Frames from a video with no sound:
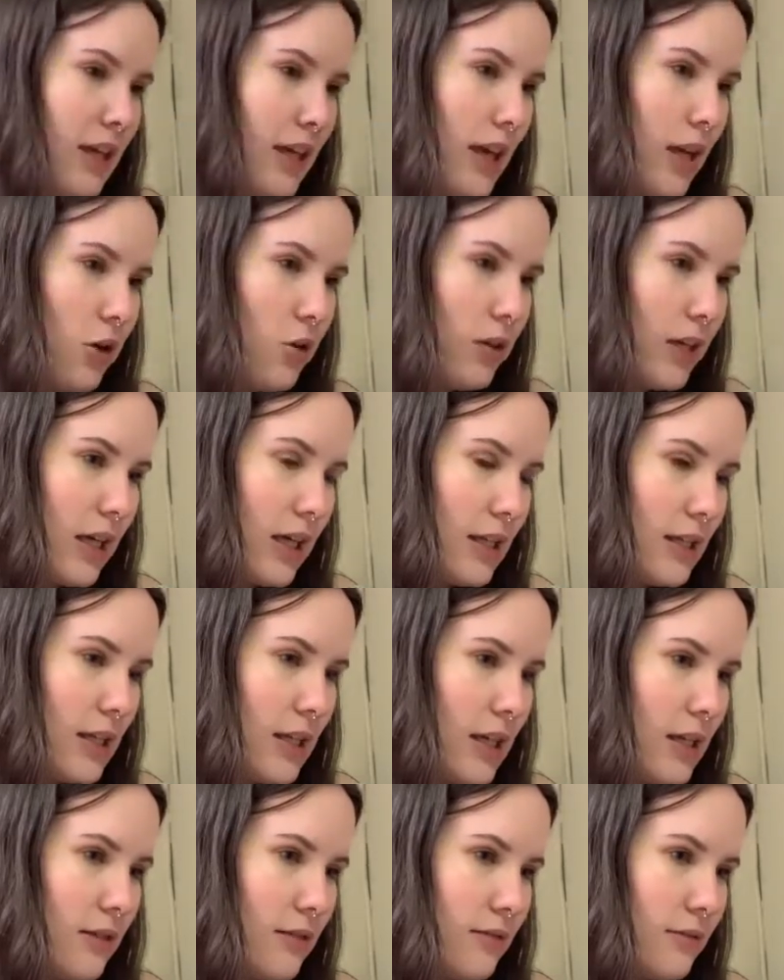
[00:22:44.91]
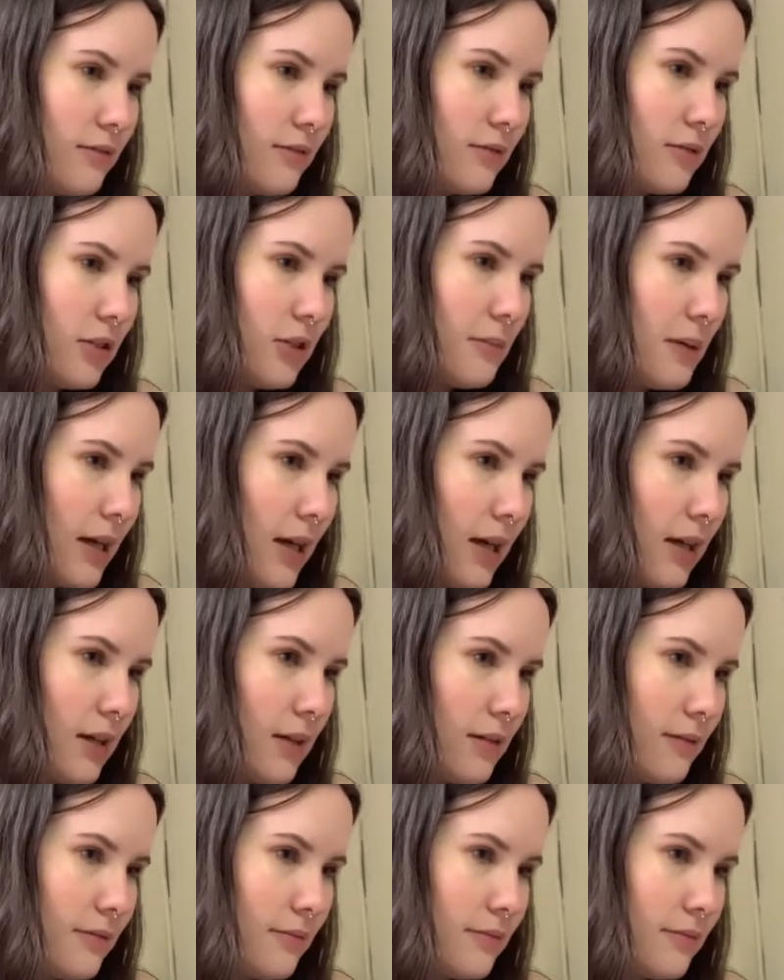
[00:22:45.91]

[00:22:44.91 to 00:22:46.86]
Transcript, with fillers: Hello, kitty, you're back?